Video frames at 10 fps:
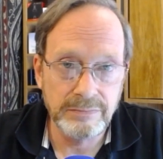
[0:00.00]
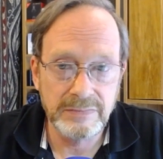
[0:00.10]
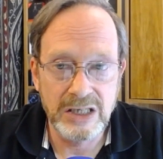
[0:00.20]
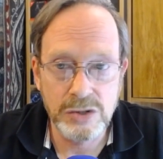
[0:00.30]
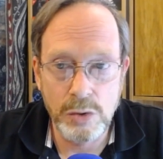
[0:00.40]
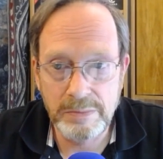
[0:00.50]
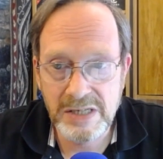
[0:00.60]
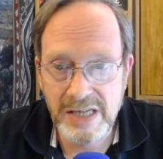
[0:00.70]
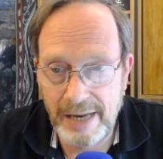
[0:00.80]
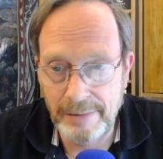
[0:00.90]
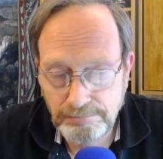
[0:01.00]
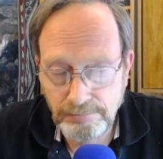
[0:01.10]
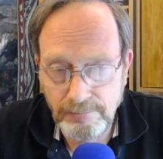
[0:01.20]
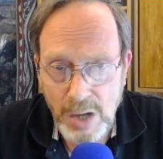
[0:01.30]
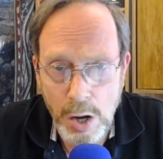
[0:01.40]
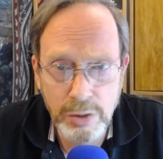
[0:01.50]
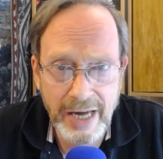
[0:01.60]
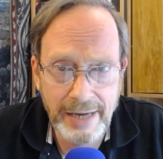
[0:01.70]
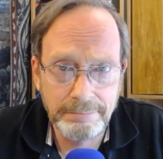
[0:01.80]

That's all I'm saying. Okay.